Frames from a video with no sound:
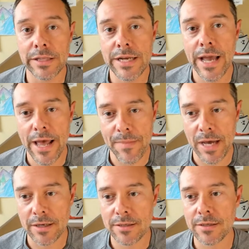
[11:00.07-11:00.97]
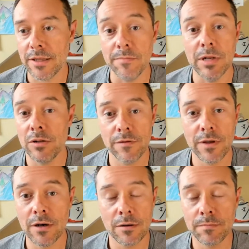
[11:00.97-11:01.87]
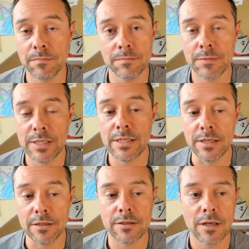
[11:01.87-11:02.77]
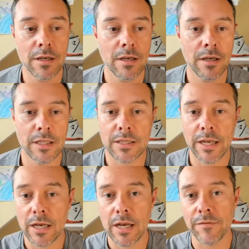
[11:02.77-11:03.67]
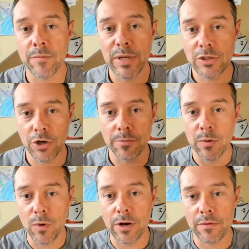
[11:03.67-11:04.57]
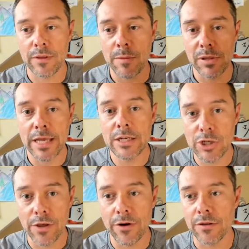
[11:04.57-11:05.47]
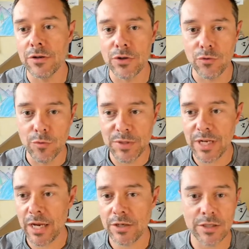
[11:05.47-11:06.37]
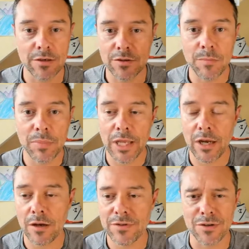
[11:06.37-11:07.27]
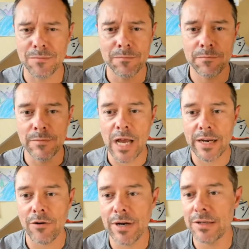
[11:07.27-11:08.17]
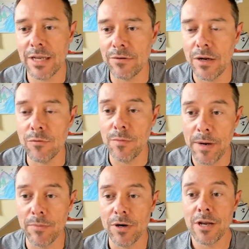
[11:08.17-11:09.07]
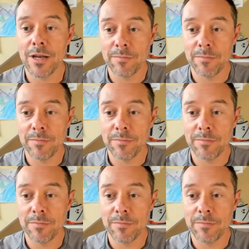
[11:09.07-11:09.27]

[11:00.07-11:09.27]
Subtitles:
Liga MX in the middle of their seasons. It's like kind of a big tournament where they play each other. There's a group stage and there's some playoffs or knockout rounds. I don't remember.